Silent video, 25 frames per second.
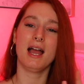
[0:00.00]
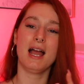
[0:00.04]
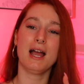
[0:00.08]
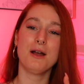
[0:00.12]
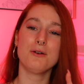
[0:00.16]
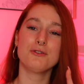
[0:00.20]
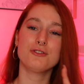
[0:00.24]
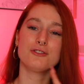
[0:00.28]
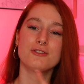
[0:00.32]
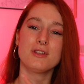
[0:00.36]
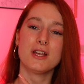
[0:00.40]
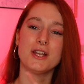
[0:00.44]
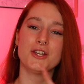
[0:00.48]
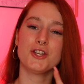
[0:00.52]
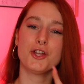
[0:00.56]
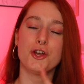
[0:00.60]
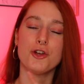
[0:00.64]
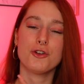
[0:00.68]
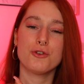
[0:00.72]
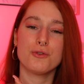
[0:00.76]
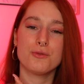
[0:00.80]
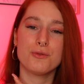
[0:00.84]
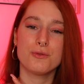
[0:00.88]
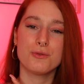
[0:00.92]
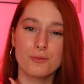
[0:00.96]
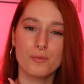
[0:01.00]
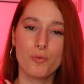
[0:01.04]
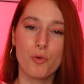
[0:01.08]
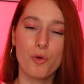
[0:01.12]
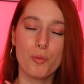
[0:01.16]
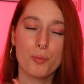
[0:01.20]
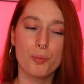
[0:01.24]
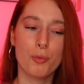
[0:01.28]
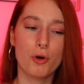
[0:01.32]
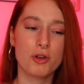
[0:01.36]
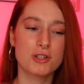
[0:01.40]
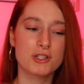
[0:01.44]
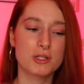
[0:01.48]
How do they know
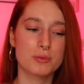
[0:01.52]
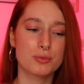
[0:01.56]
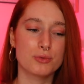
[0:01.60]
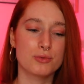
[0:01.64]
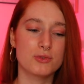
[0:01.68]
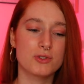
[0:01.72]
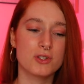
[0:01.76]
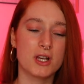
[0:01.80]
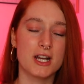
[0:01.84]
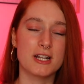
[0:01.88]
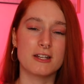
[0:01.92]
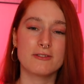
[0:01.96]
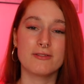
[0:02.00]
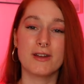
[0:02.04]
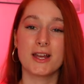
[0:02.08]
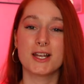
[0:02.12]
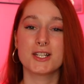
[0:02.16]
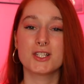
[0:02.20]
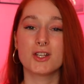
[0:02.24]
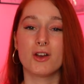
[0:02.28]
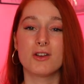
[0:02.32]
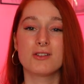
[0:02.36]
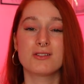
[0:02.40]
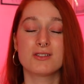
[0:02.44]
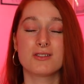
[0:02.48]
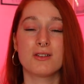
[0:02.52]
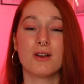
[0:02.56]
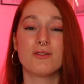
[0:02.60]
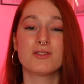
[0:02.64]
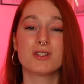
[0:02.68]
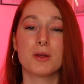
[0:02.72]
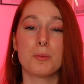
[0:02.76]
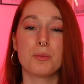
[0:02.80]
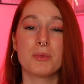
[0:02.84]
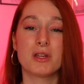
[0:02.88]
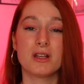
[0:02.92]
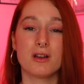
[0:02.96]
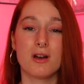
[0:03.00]
what possible side effects of
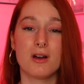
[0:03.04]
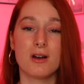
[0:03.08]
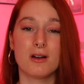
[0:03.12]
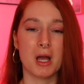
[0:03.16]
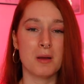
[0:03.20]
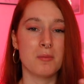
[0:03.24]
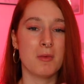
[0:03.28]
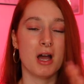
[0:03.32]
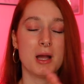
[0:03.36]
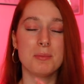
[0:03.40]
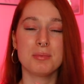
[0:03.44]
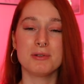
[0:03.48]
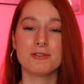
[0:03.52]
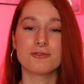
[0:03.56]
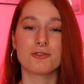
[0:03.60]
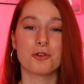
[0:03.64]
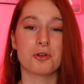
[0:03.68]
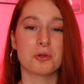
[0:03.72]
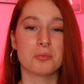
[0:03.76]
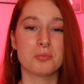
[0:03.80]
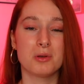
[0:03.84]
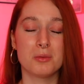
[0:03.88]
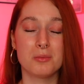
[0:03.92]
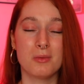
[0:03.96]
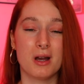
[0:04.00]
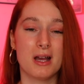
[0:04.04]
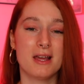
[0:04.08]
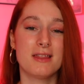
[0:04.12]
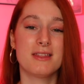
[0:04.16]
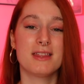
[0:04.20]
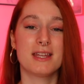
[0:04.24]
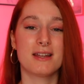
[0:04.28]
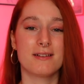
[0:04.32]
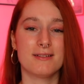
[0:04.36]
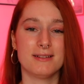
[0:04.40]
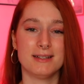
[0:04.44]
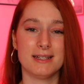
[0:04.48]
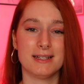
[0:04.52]
something are? I might be wrong wrong, but my
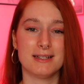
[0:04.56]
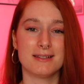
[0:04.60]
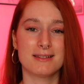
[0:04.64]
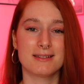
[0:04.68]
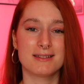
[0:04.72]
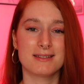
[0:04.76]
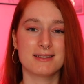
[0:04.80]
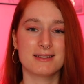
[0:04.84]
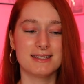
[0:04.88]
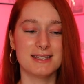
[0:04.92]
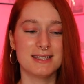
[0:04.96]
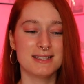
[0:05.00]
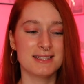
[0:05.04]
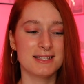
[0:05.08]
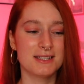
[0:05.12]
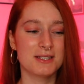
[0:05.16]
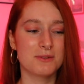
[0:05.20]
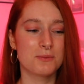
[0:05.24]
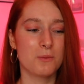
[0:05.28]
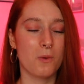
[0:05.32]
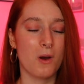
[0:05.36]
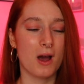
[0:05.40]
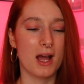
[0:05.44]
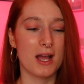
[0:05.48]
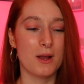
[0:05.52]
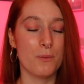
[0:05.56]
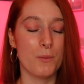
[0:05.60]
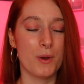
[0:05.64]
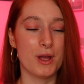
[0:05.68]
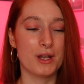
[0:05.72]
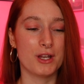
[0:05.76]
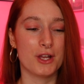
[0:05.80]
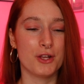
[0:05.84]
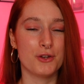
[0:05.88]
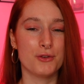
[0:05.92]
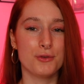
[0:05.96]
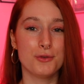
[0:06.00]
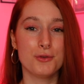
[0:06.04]
theory is this is why when
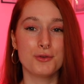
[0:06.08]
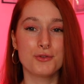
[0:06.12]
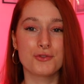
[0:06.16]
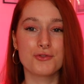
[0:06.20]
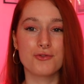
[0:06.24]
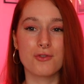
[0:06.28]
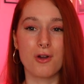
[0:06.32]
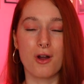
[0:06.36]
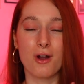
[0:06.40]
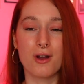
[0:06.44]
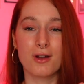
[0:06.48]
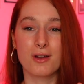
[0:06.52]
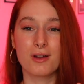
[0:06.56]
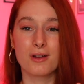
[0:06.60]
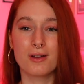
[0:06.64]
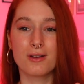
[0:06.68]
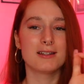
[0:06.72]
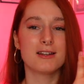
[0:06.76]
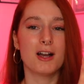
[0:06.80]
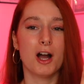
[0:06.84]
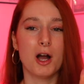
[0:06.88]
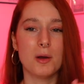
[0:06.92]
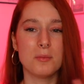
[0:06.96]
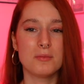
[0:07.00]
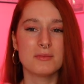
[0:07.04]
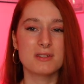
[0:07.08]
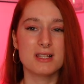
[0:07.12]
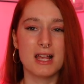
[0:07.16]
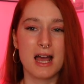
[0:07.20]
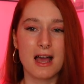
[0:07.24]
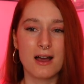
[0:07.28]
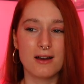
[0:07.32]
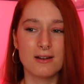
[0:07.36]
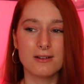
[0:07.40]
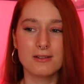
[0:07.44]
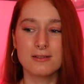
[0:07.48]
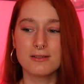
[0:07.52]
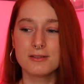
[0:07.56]
a new drug comes
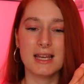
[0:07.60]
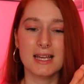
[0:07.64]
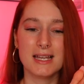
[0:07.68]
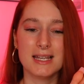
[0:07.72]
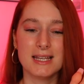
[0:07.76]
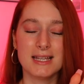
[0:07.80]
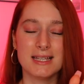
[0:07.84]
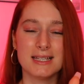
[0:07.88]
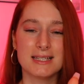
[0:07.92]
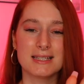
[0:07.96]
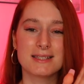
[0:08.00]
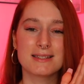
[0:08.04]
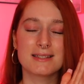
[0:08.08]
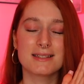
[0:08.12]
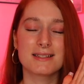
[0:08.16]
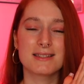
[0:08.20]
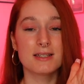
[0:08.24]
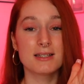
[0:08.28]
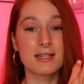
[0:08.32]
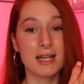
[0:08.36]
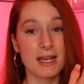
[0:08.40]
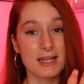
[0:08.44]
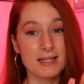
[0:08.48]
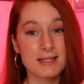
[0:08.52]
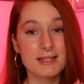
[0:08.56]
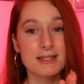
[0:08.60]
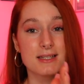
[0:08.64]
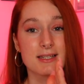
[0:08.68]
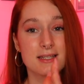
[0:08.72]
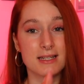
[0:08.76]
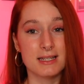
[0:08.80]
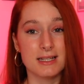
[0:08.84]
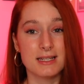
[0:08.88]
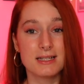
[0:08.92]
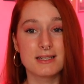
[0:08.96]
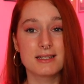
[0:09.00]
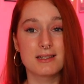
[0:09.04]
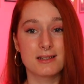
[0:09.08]
out, it is
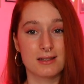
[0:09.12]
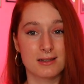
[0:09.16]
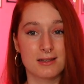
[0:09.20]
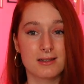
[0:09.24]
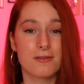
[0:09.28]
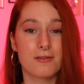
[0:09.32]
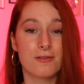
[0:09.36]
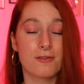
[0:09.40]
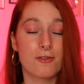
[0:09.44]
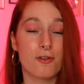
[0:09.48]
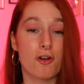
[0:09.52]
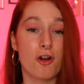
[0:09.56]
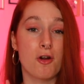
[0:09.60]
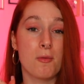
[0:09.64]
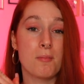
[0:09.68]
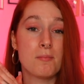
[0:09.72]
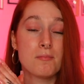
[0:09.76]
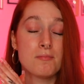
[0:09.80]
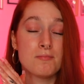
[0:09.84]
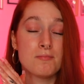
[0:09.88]
tested for a